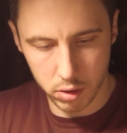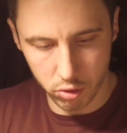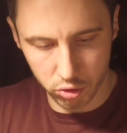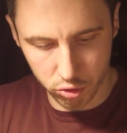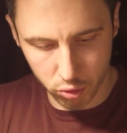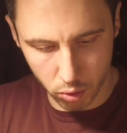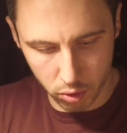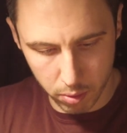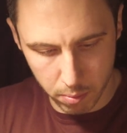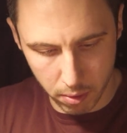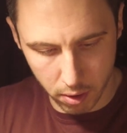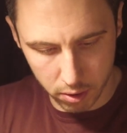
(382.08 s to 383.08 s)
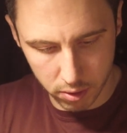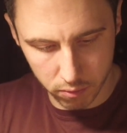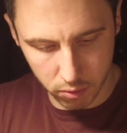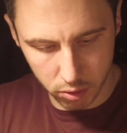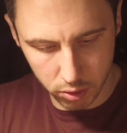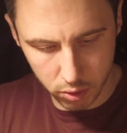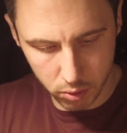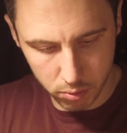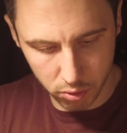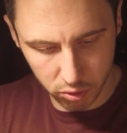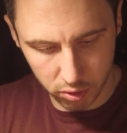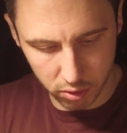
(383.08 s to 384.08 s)
destroy the bond of glue.
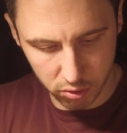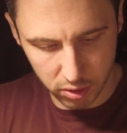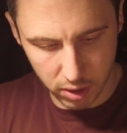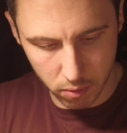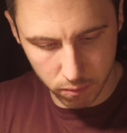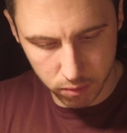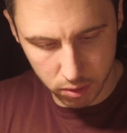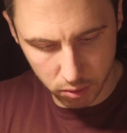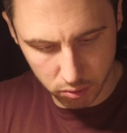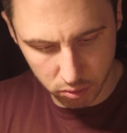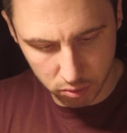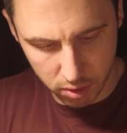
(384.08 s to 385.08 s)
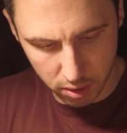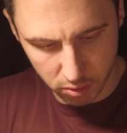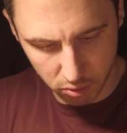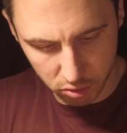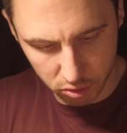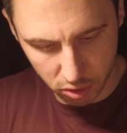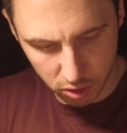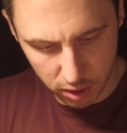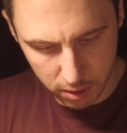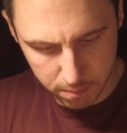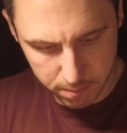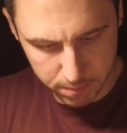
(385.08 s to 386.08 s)
I'm just going to see how it feels. It's nice and
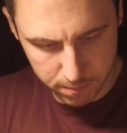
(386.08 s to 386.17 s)
sturdy.